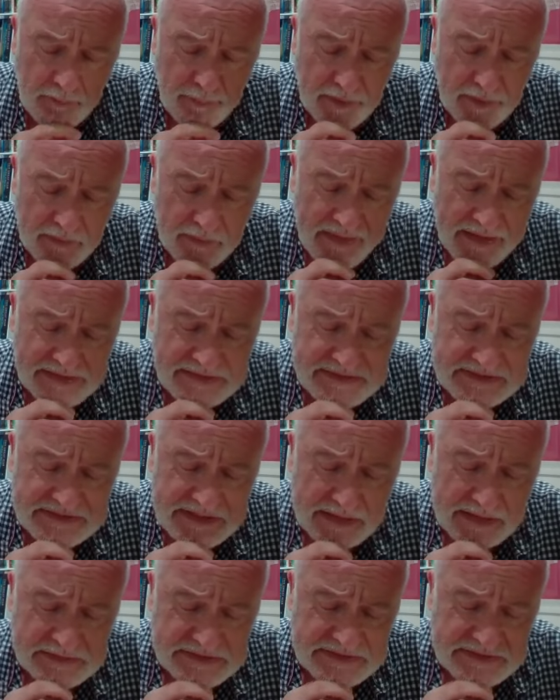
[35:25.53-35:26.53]
but that
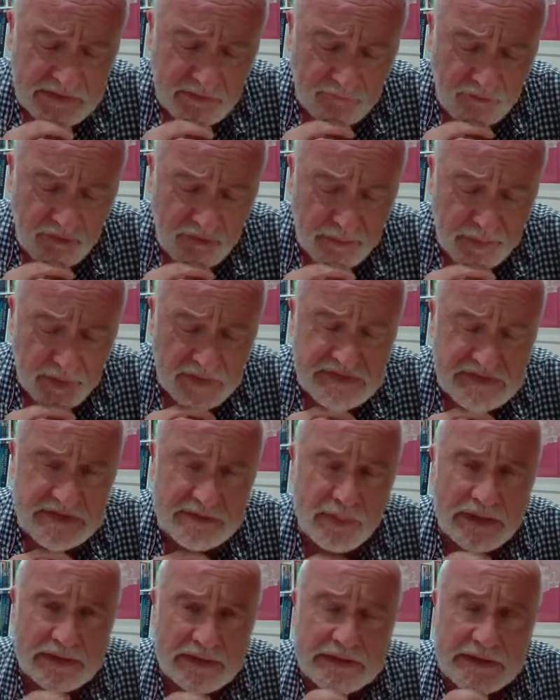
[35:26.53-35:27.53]
sense of the
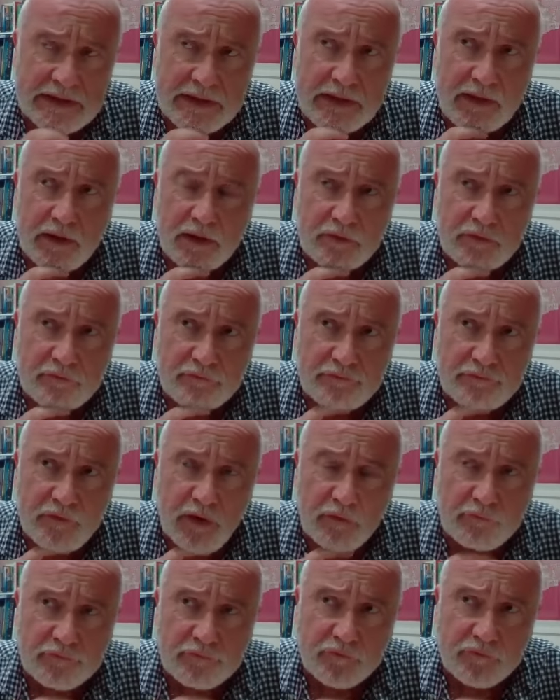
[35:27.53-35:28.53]
possibility of,
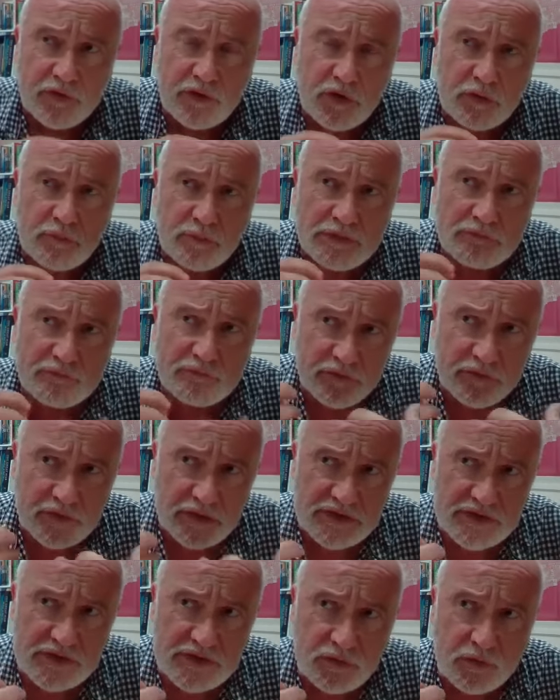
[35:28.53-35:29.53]
of human
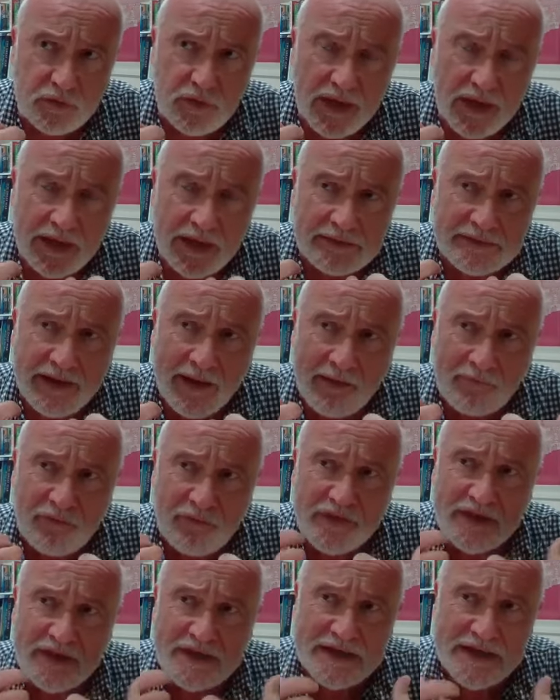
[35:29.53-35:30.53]
virtue and,
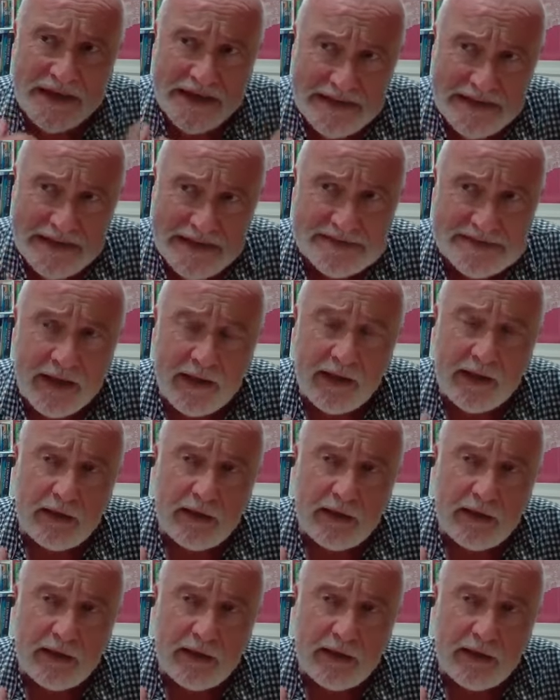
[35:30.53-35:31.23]
and the need